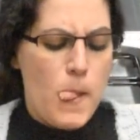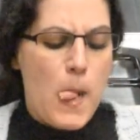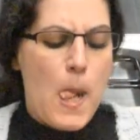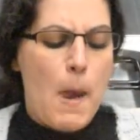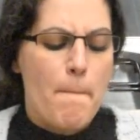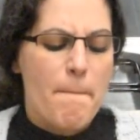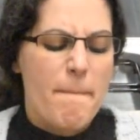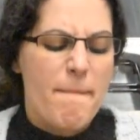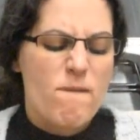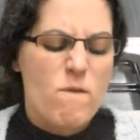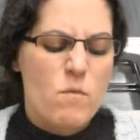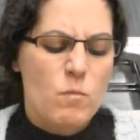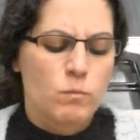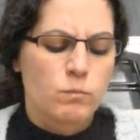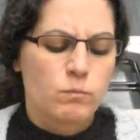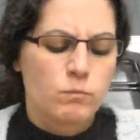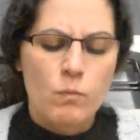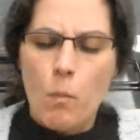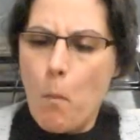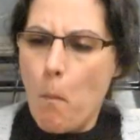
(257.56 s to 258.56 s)
Mishmu,
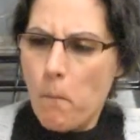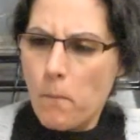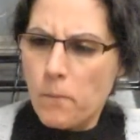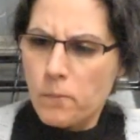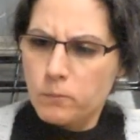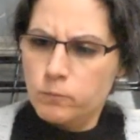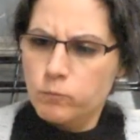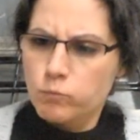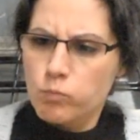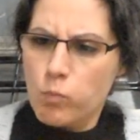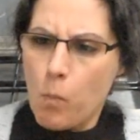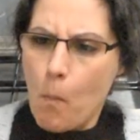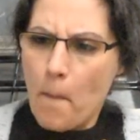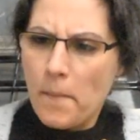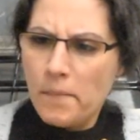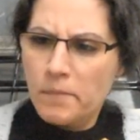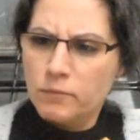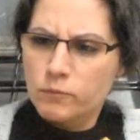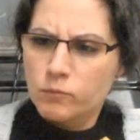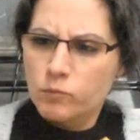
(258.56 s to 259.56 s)
you don't eat them,
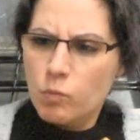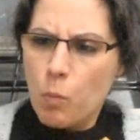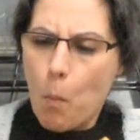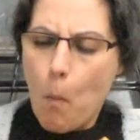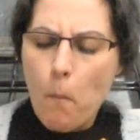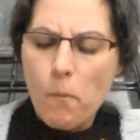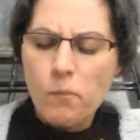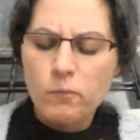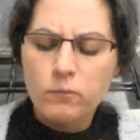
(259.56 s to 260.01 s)
Yaya.